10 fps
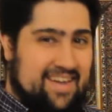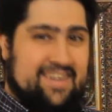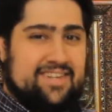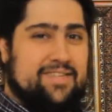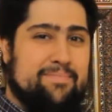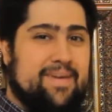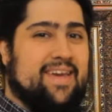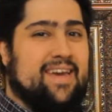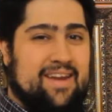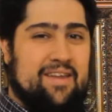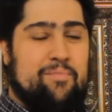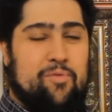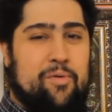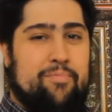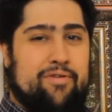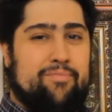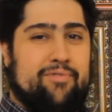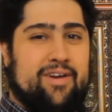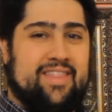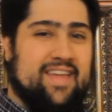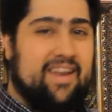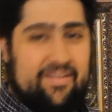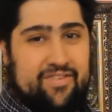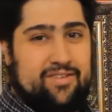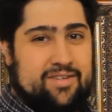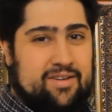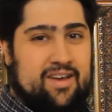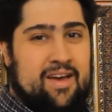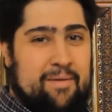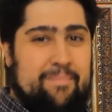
it doesn't make it any more appropriate than if it was a